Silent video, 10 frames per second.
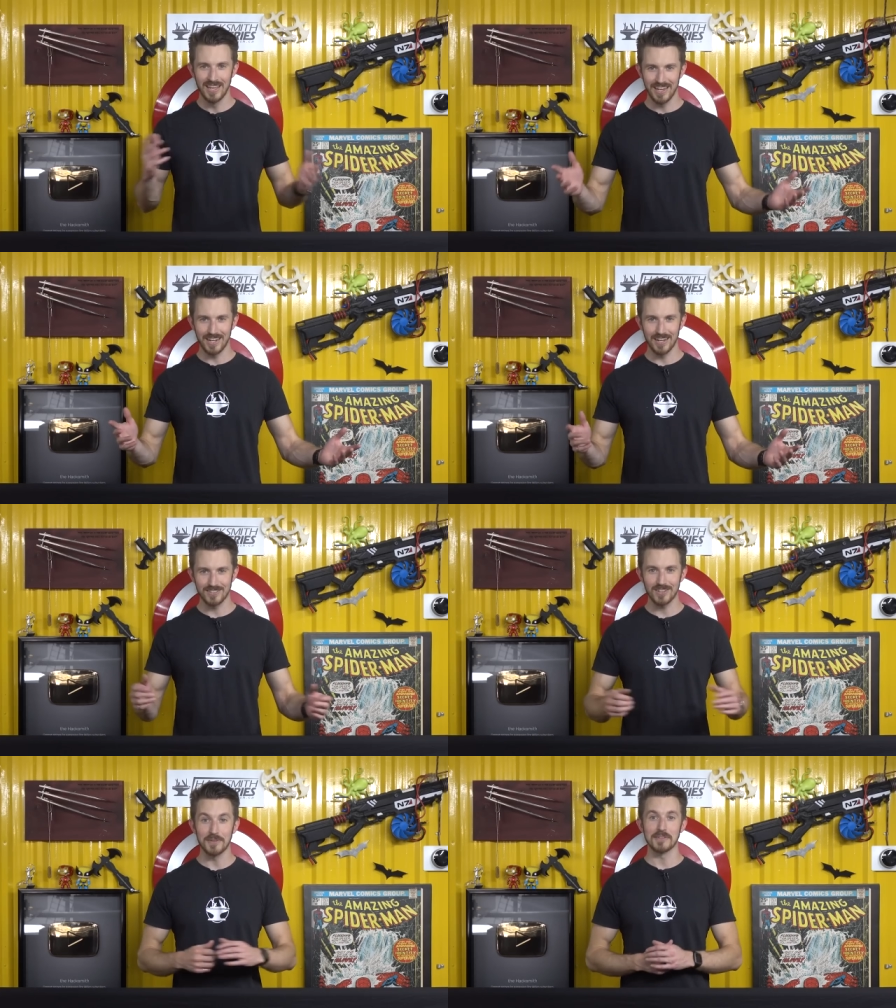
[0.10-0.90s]
Hey
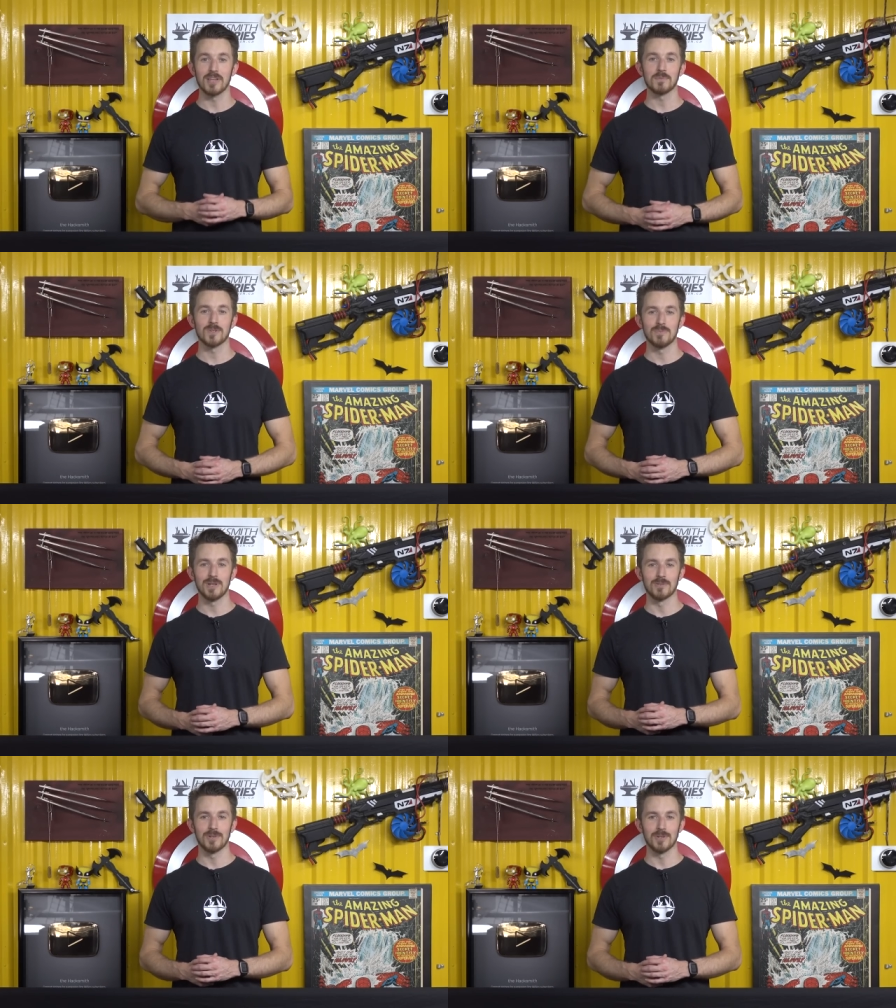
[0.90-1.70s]
guys, on this episode of
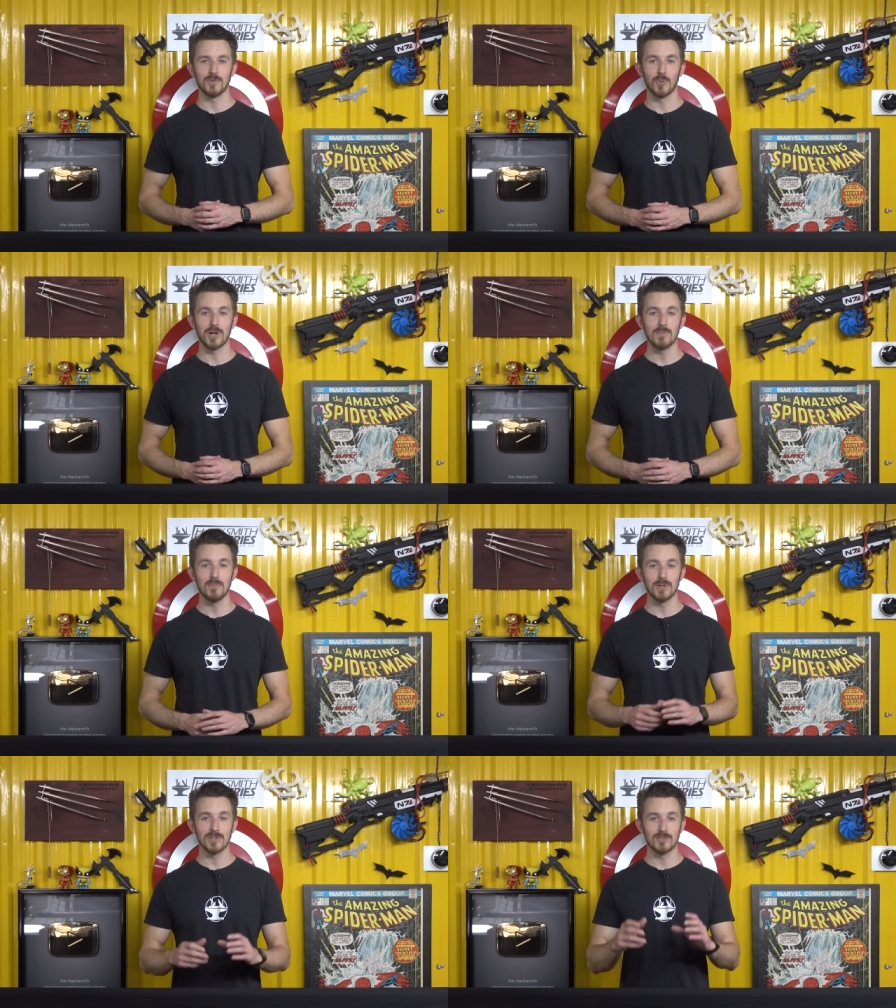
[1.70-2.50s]
Make It Real, we're going to be
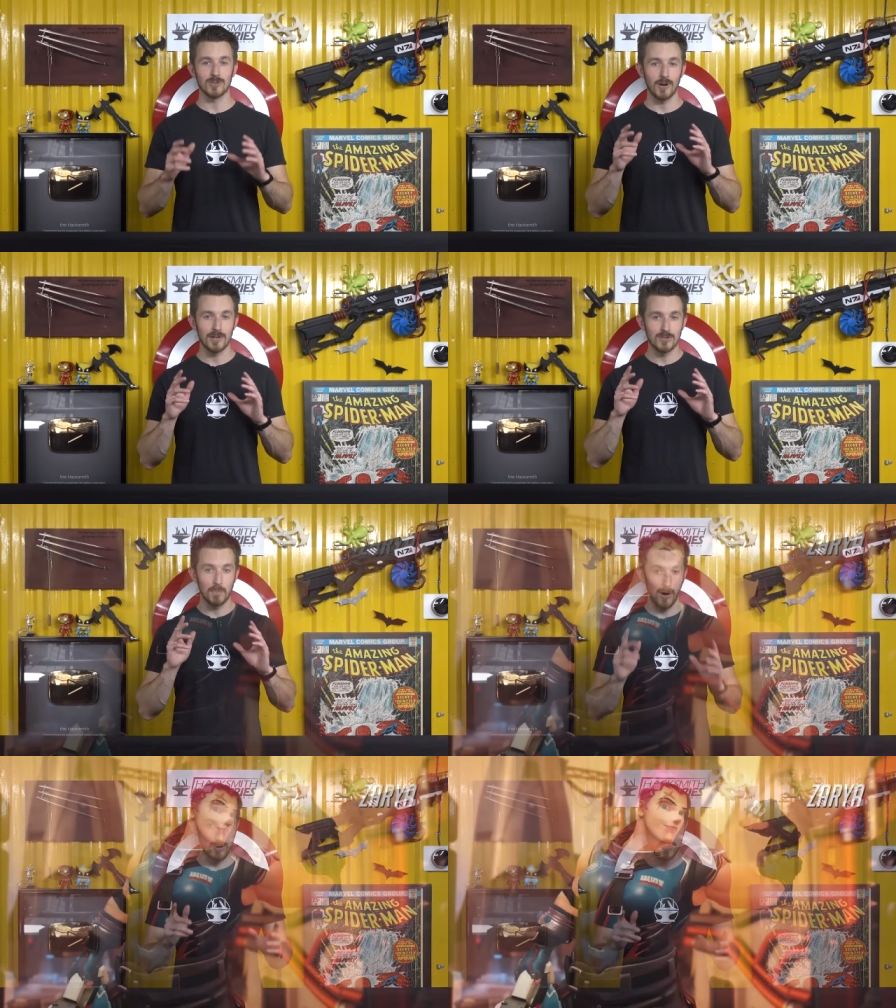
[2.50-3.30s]
building Zarya's
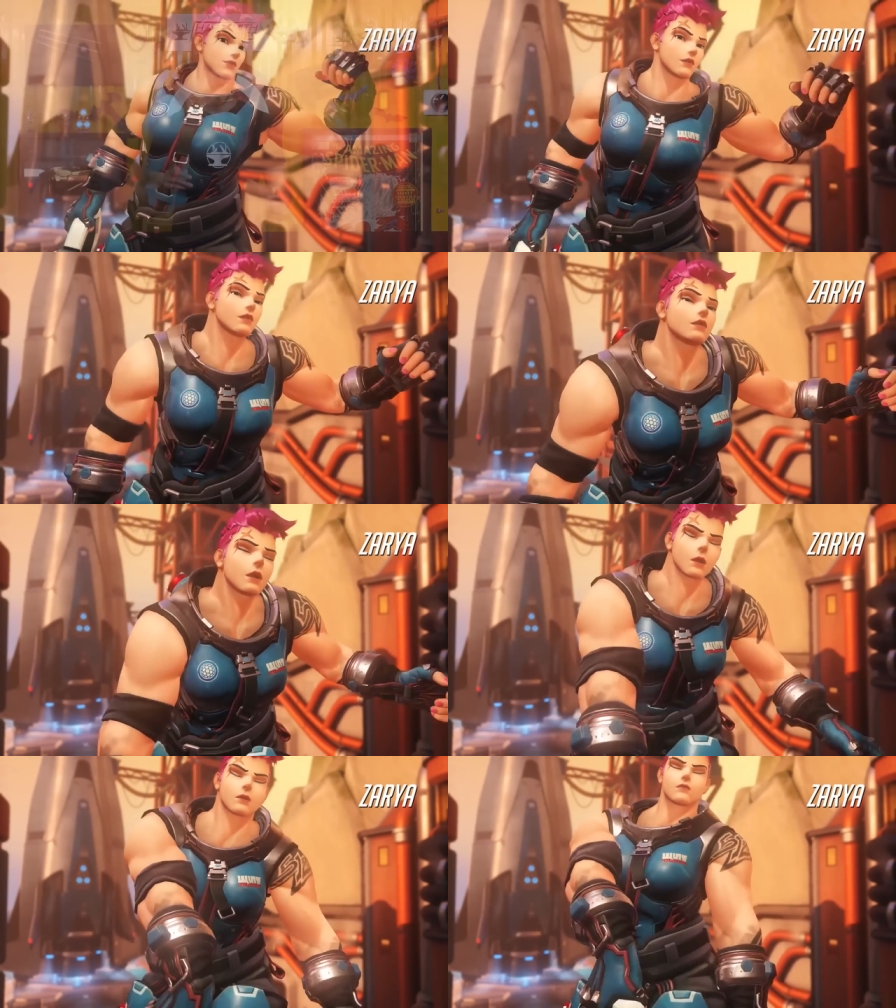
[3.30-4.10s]
particle cannon
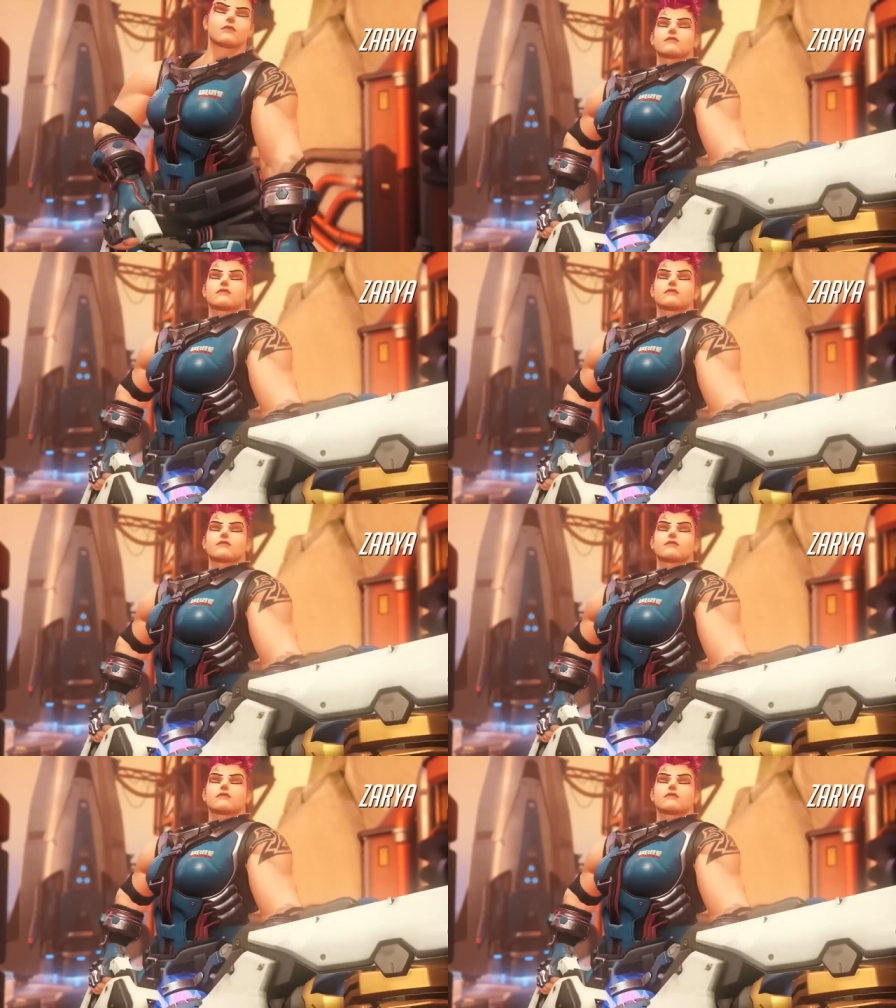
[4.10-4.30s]
from the game